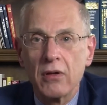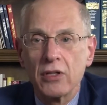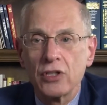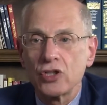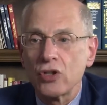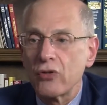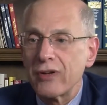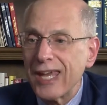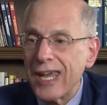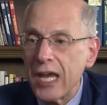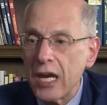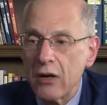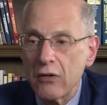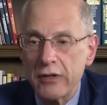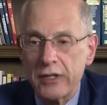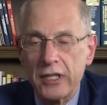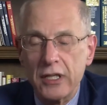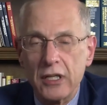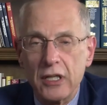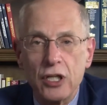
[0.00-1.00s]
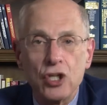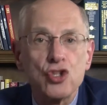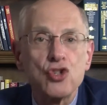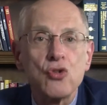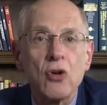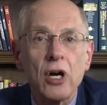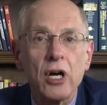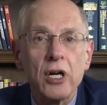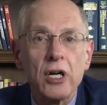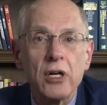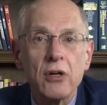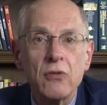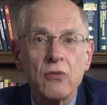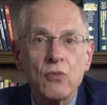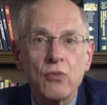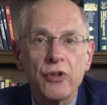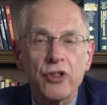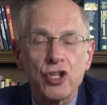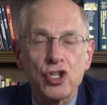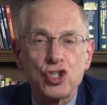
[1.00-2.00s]
So Kerydin, a drug
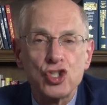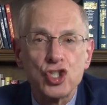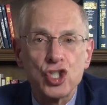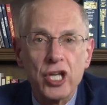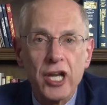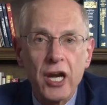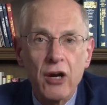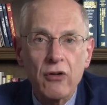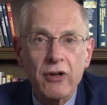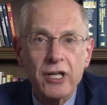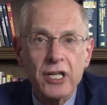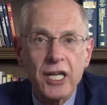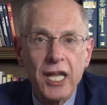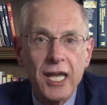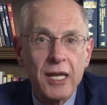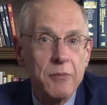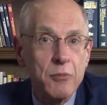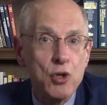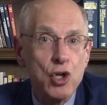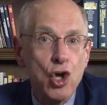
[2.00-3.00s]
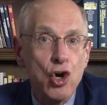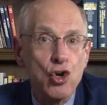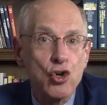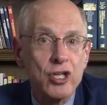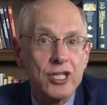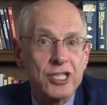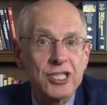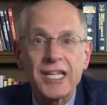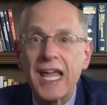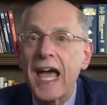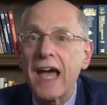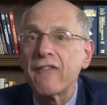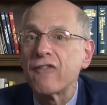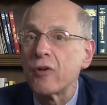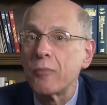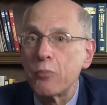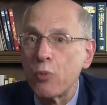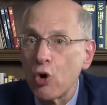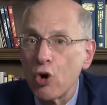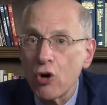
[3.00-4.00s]
with a generic name known as
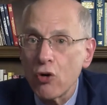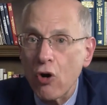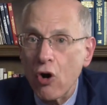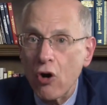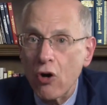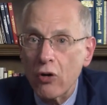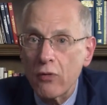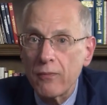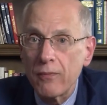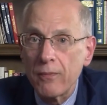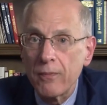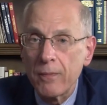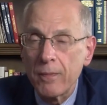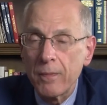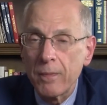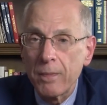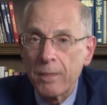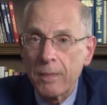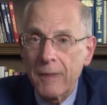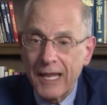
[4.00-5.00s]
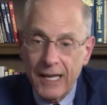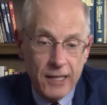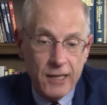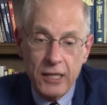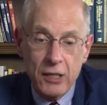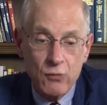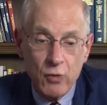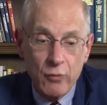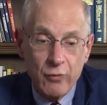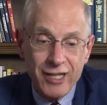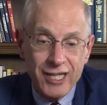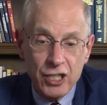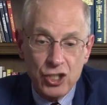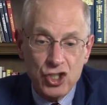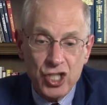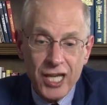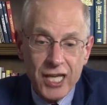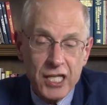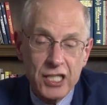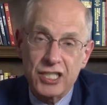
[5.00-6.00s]
Tavaborole, and I think what we can
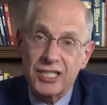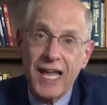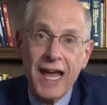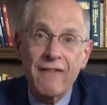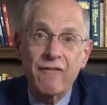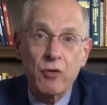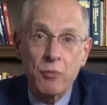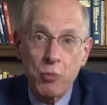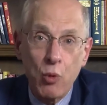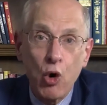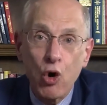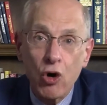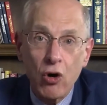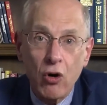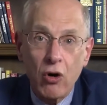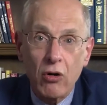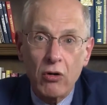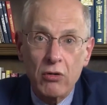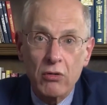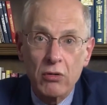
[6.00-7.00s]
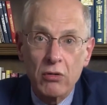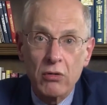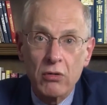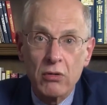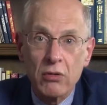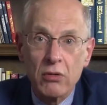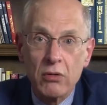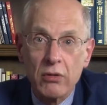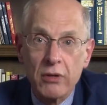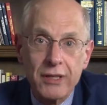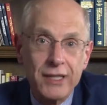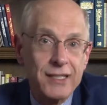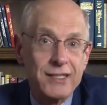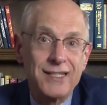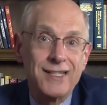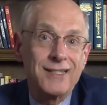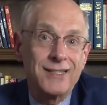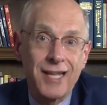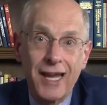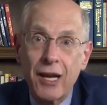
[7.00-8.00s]
say is Tavaborole is
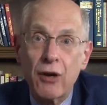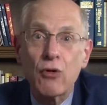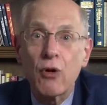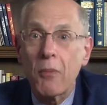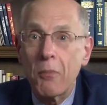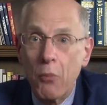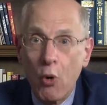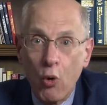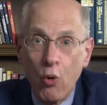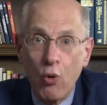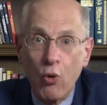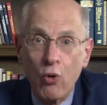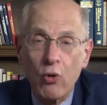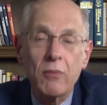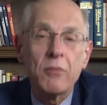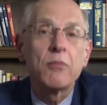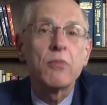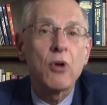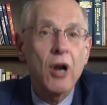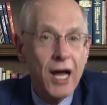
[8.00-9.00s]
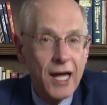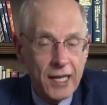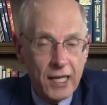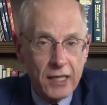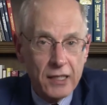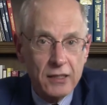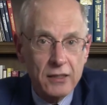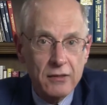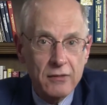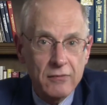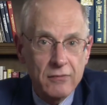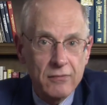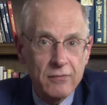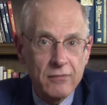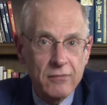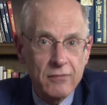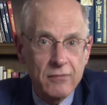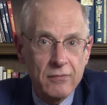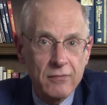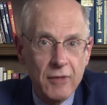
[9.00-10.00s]
a terrible product.
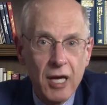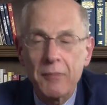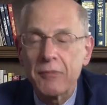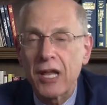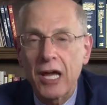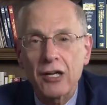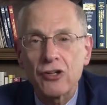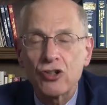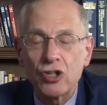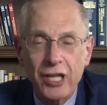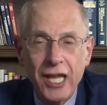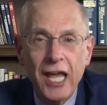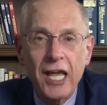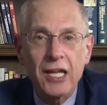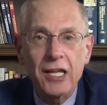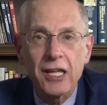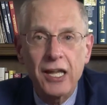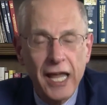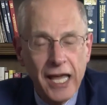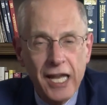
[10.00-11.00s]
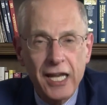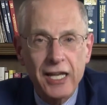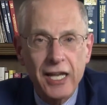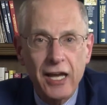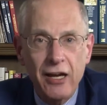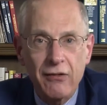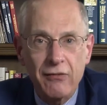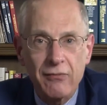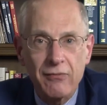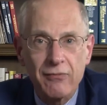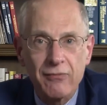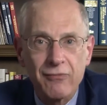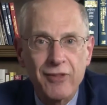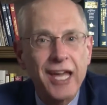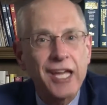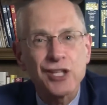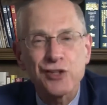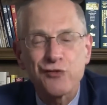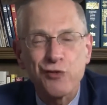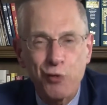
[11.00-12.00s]
I'm Doctor Ken Landau.
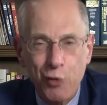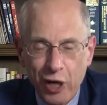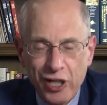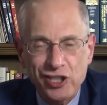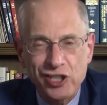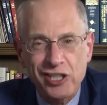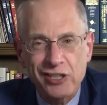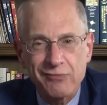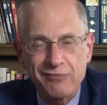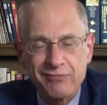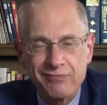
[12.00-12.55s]
Thanks for watching.